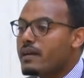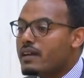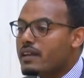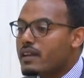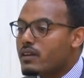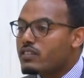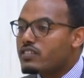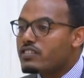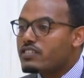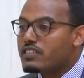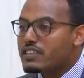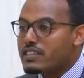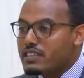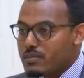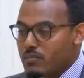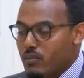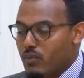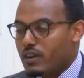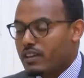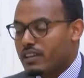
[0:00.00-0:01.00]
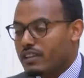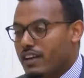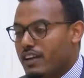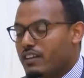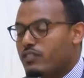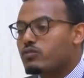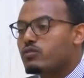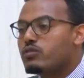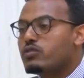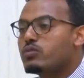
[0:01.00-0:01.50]
Now, the third point
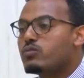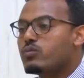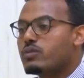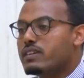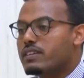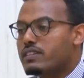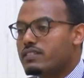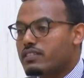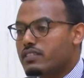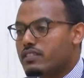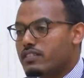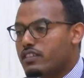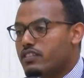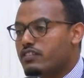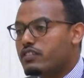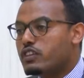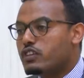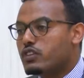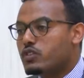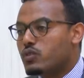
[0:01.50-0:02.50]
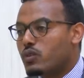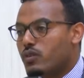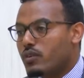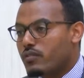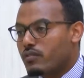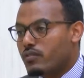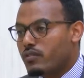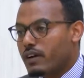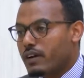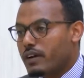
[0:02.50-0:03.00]
has to do with this issue
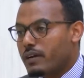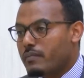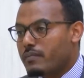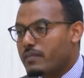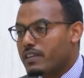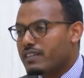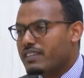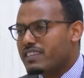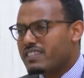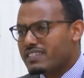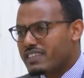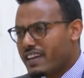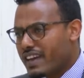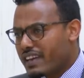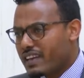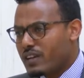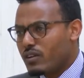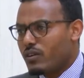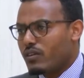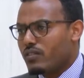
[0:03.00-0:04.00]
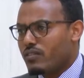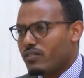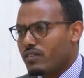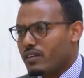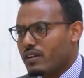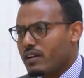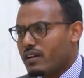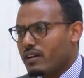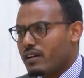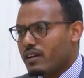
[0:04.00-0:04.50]
of this cycle of
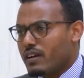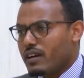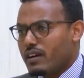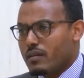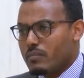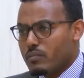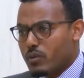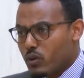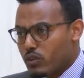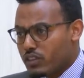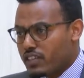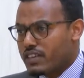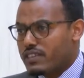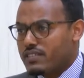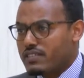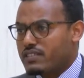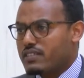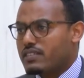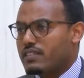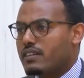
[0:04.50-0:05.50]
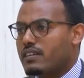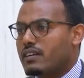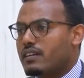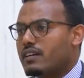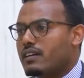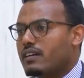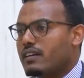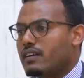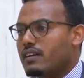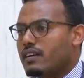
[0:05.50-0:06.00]
protest
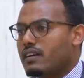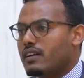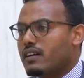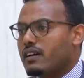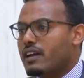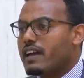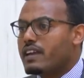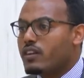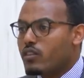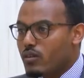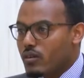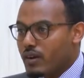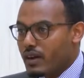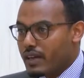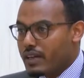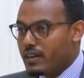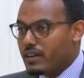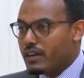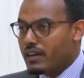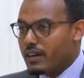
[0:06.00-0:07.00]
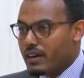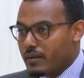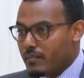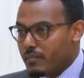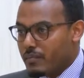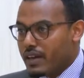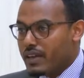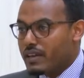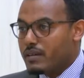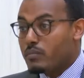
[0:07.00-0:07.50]
and
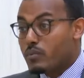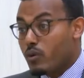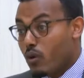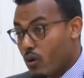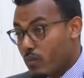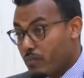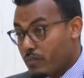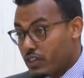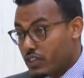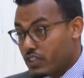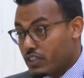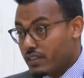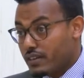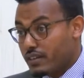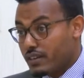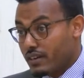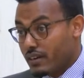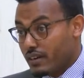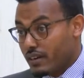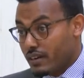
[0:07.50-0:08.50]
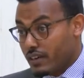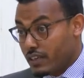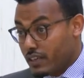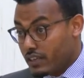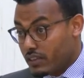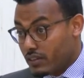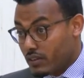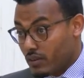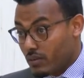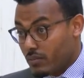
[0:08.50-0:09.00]
oppression in
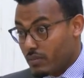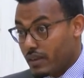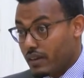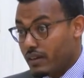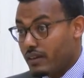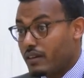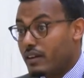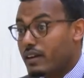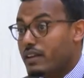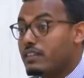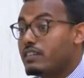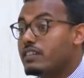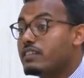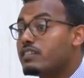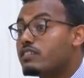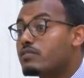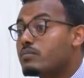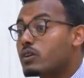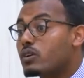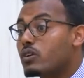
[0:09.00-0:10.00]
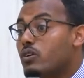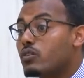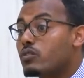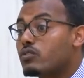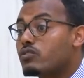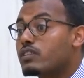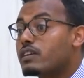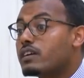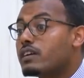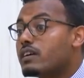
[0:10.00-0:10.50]
Ethiopia. And this is
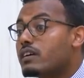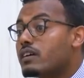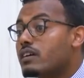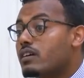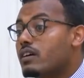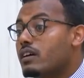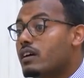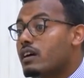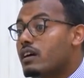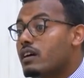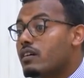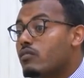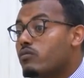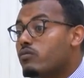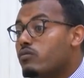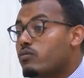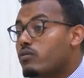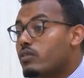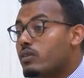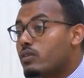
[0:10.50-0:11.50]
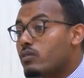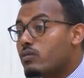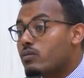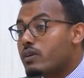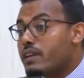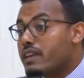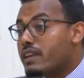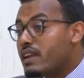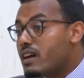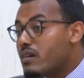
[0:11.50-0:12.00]
because a
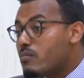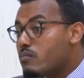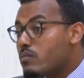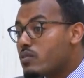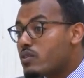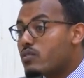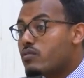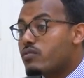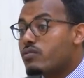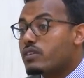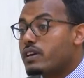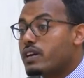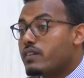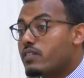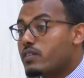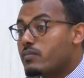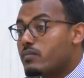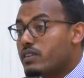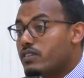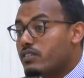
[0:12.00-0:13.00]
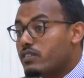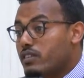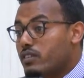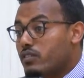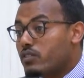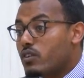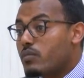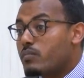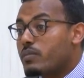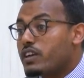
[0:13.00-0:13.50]
number of governments in
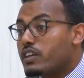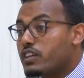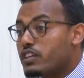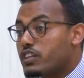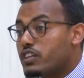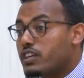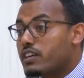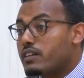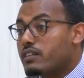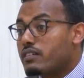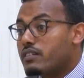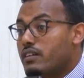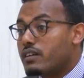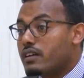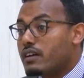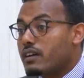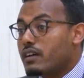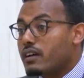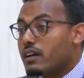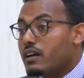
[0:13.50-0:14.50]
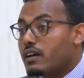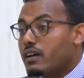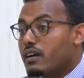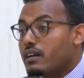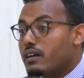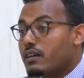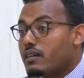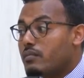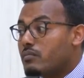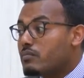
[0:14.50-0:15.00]
Ethiopia share
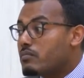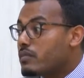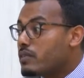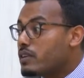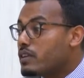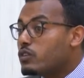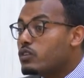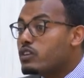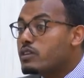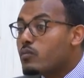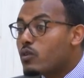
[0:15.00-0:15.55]
the